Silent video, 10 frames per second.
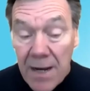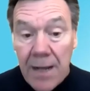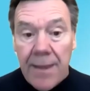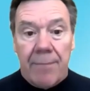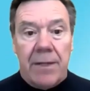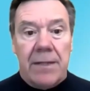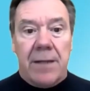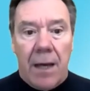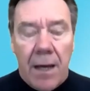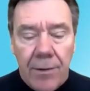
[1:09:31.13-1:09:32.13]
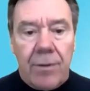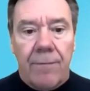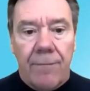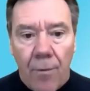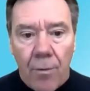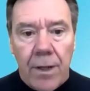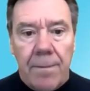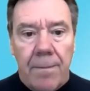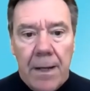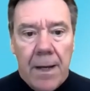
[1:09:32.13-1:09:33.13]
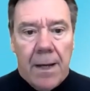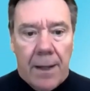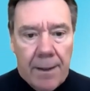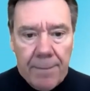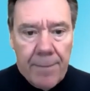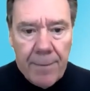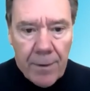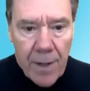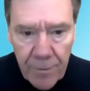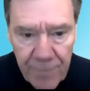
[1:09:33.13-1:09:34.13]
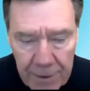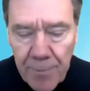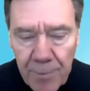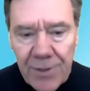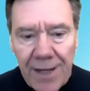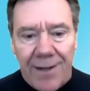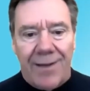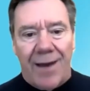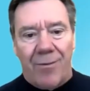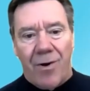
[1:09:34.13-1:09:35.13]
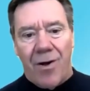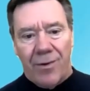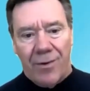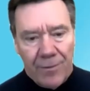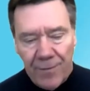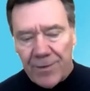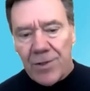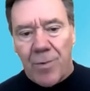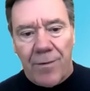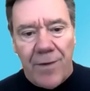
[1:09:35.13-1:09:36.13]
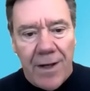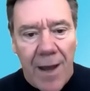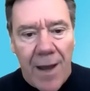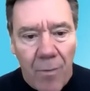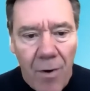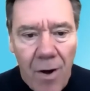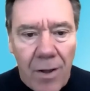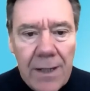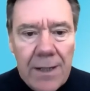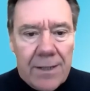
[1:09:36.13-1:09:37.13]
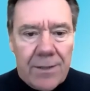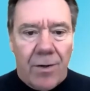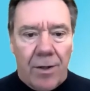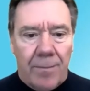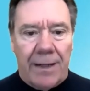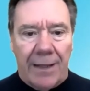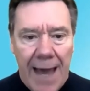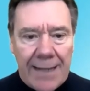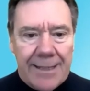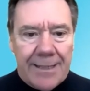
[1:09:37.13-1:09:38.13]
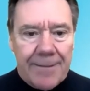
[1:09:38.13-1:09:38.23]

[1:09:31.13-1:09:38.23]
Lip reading: that means 140 or 150% of that wall, 150 square feet of that wall is going to be glass.